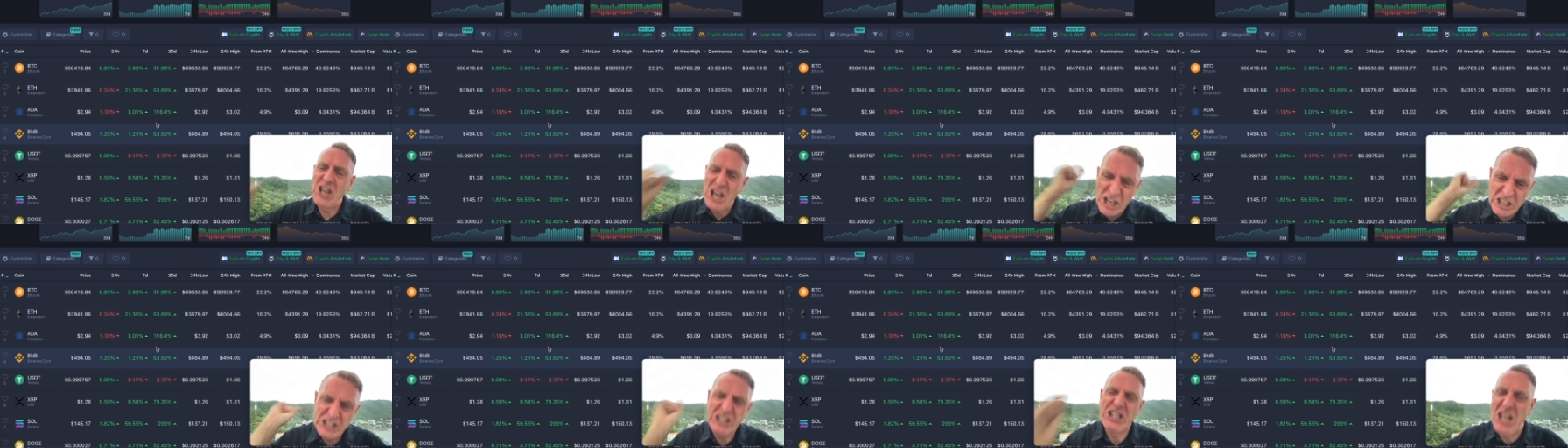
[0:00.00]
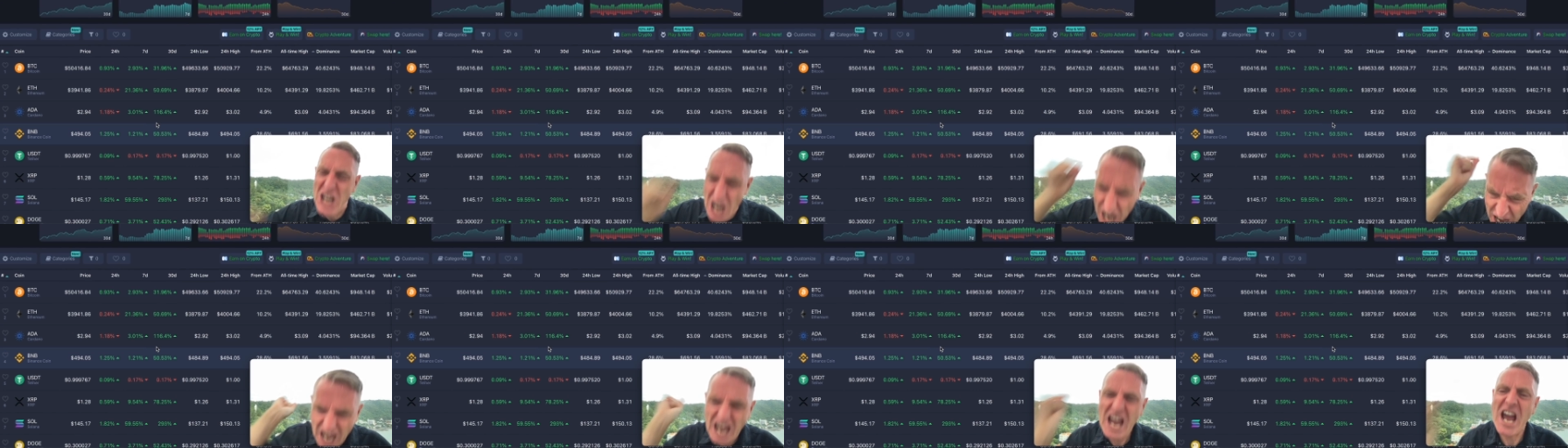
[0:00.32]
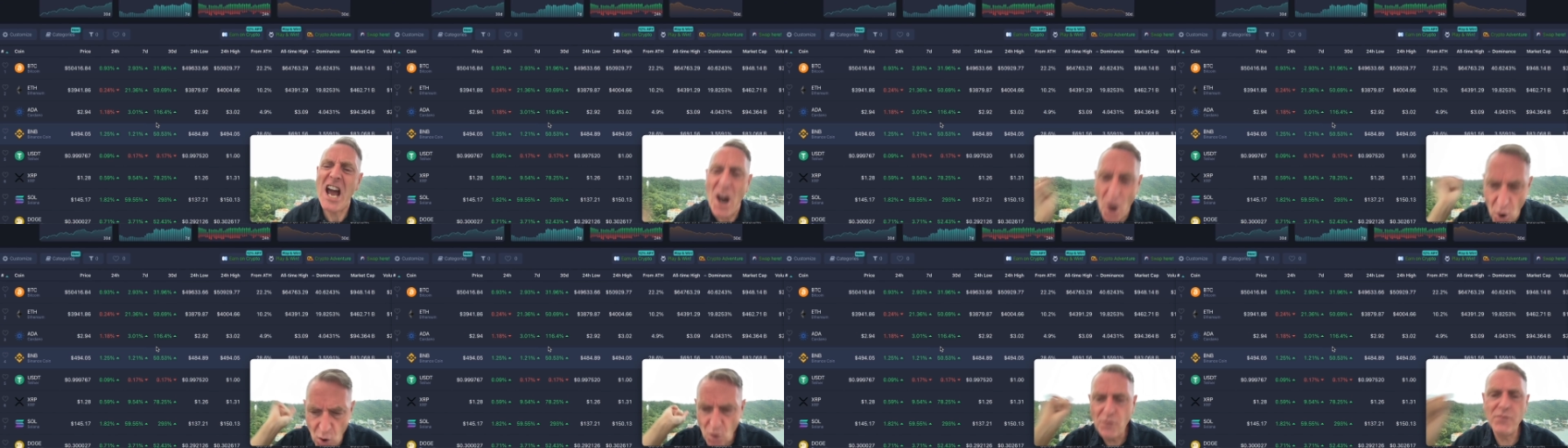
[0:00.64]
Yeah,
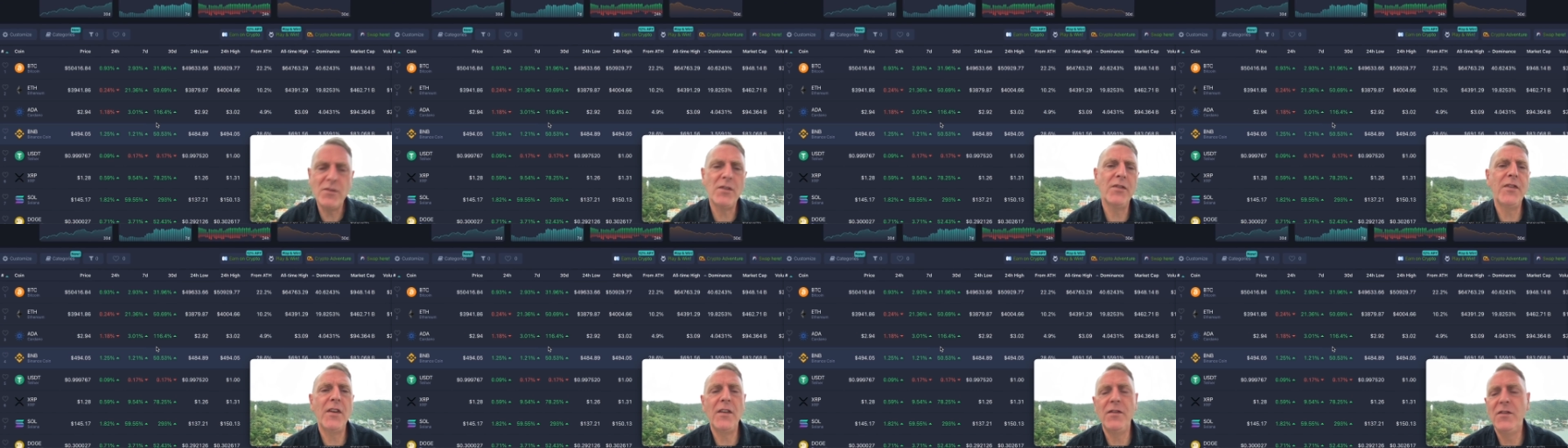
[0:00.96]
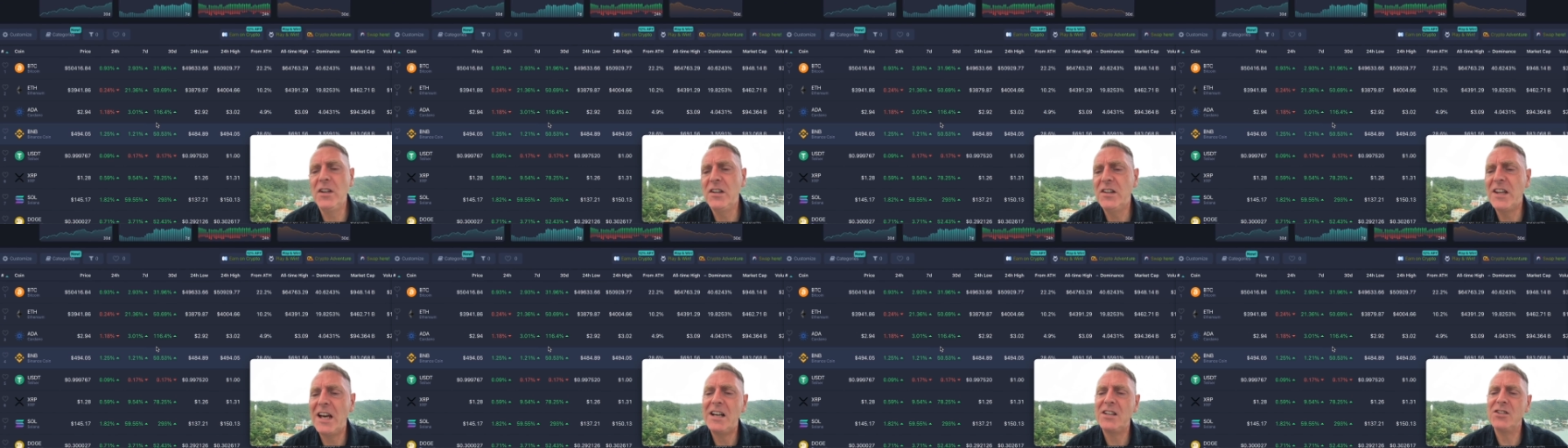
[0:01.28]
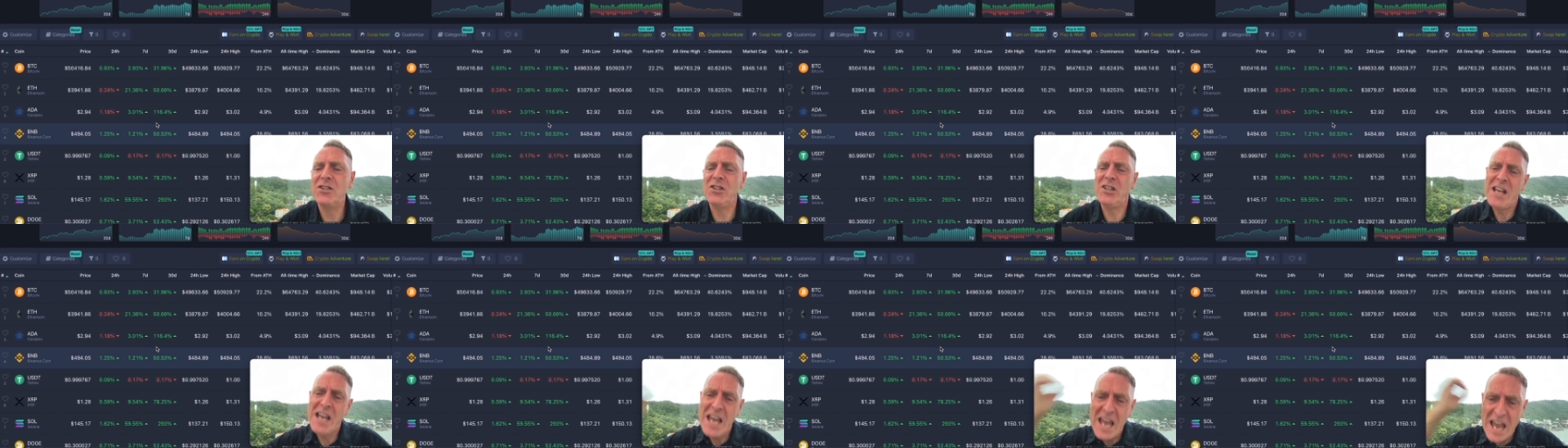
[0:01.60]
over 50,000,
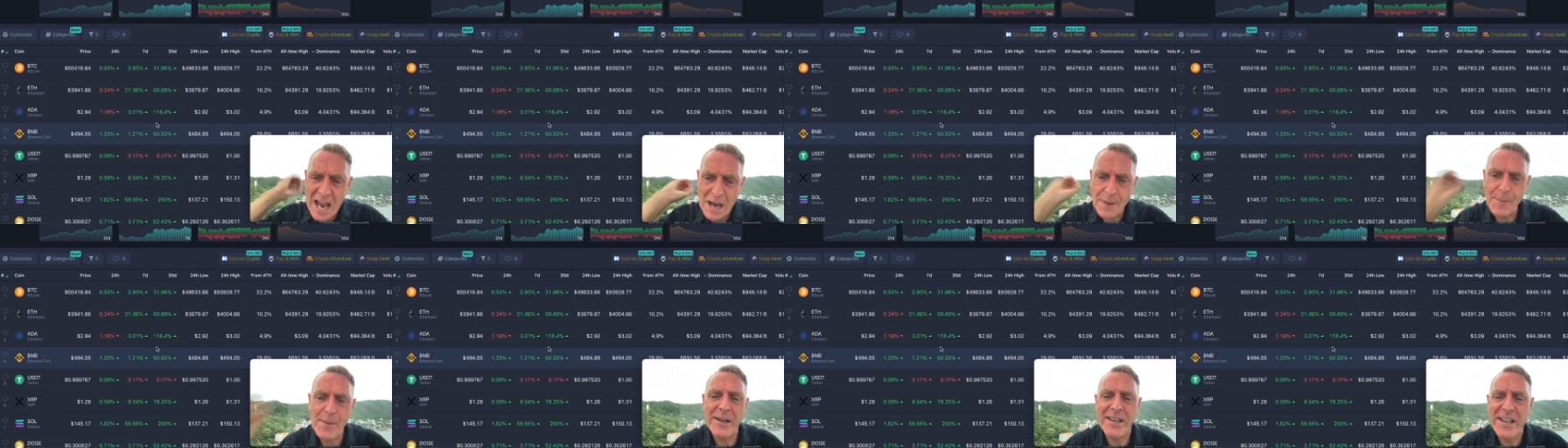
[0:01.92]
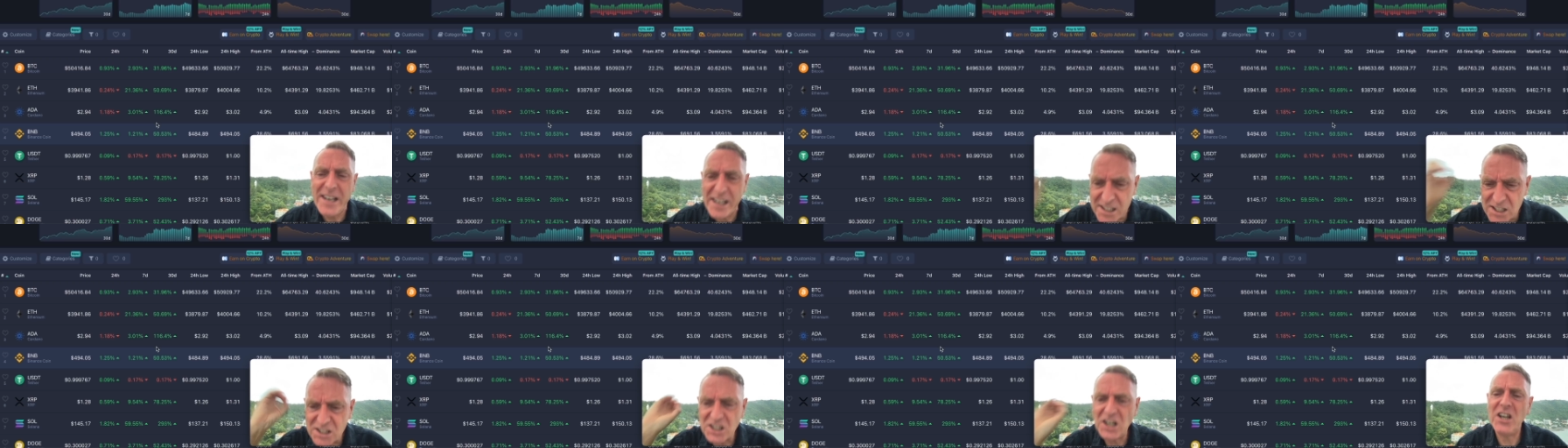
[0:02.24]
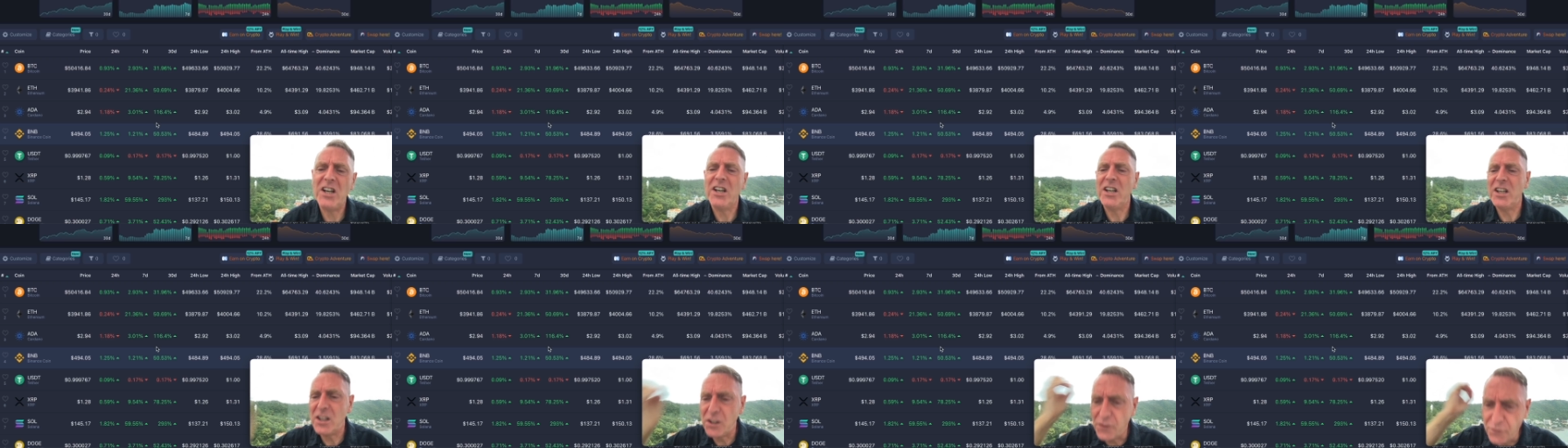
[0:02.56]
and my next
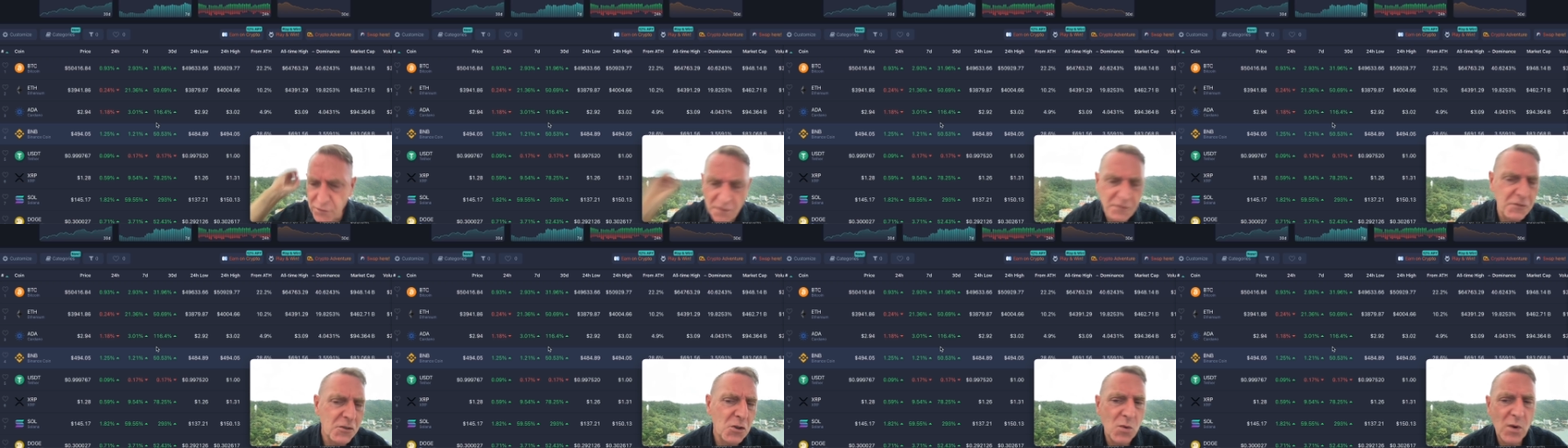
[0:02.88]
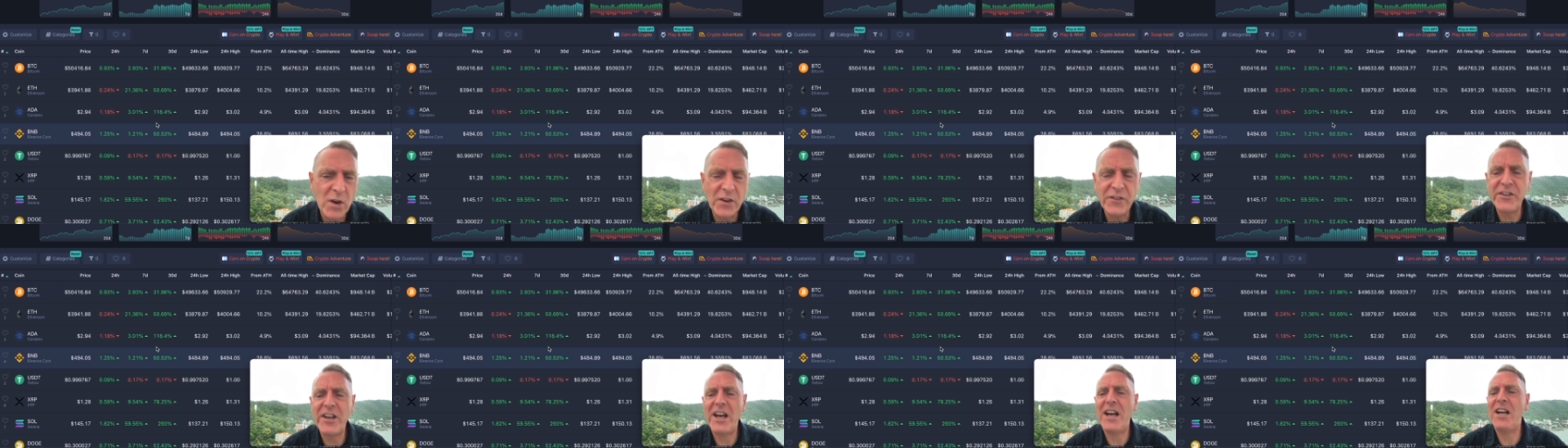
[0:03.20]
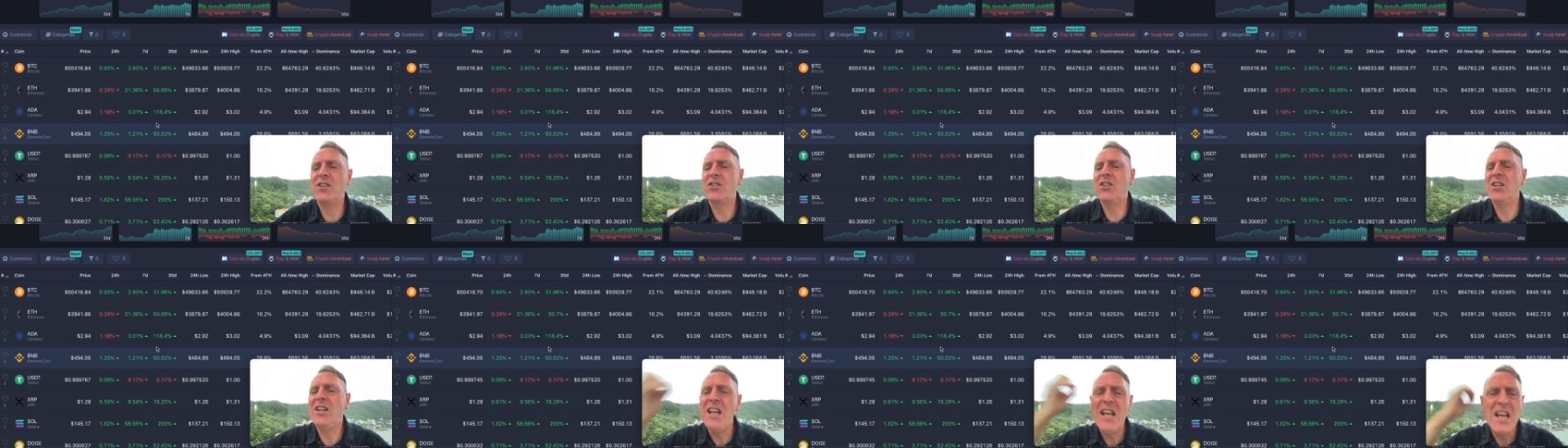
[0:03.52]
target is
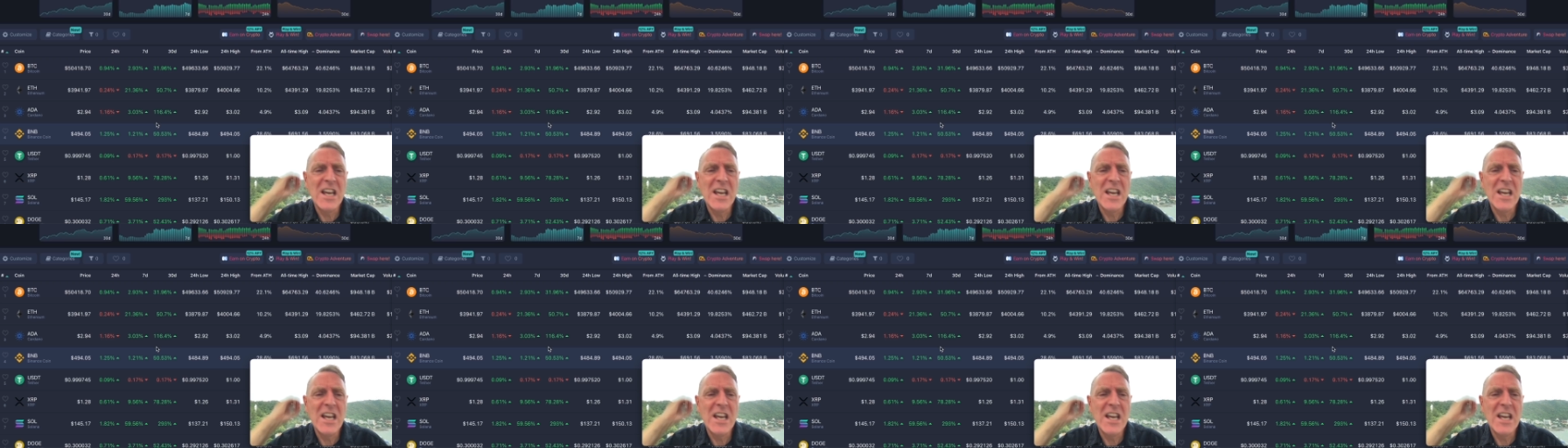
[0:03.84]
51,000.